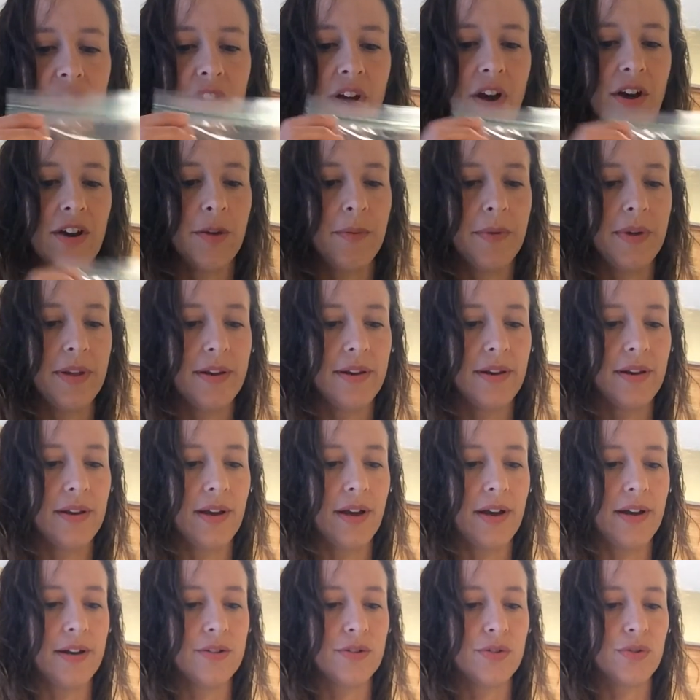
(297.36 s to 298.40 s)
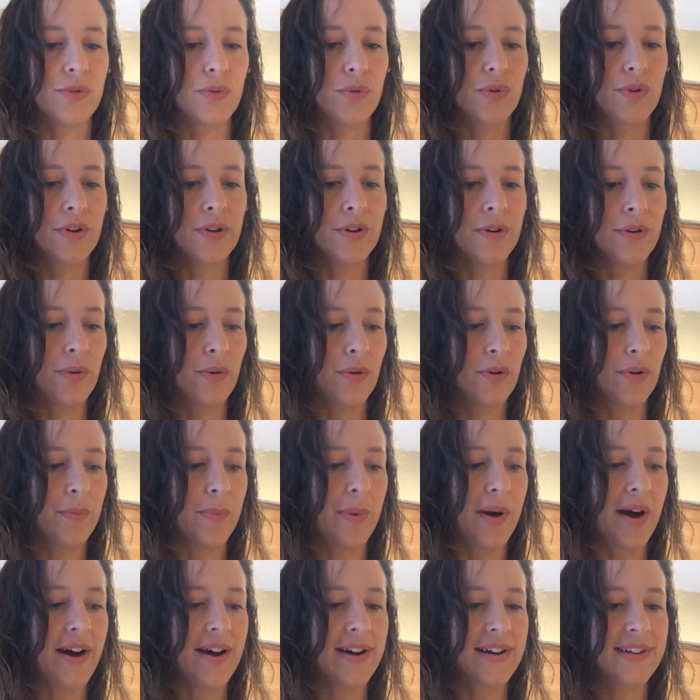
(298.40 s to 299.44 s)
the condiment drawer or
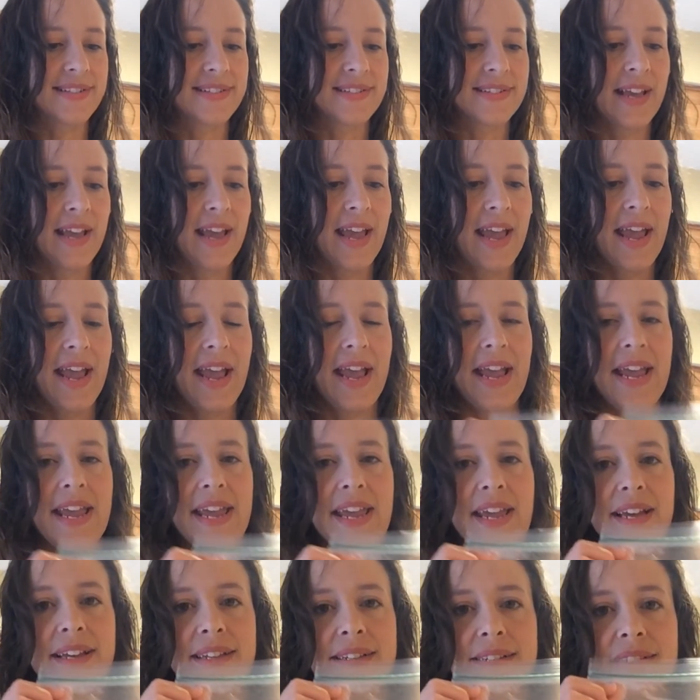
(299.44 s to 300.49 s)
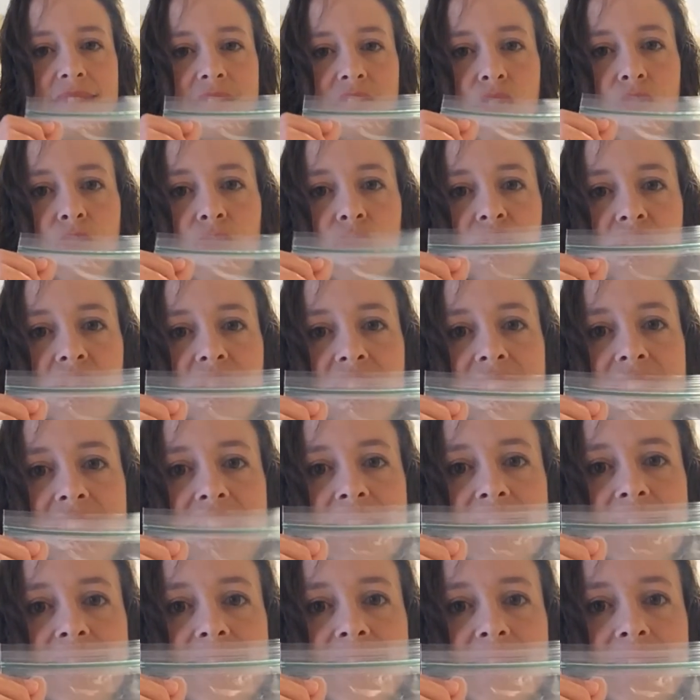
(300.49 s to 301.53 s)
box. And usually
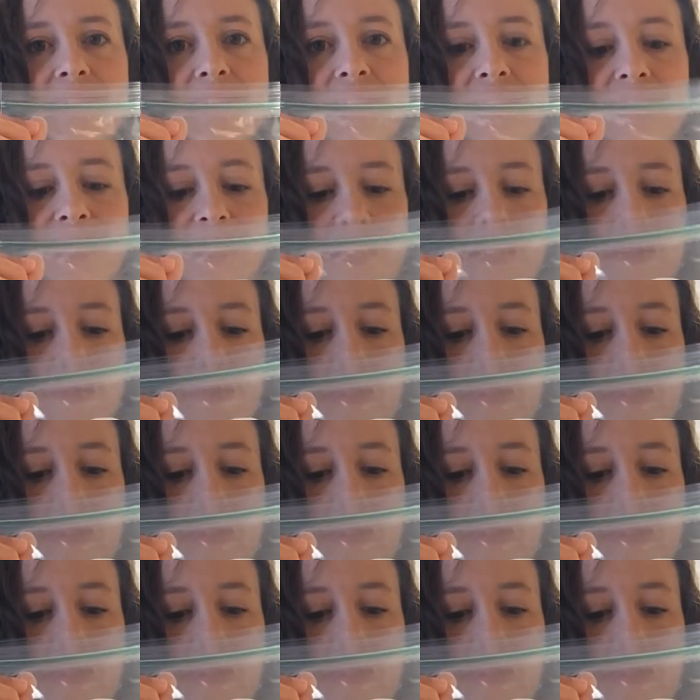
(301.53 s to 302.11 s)
these need to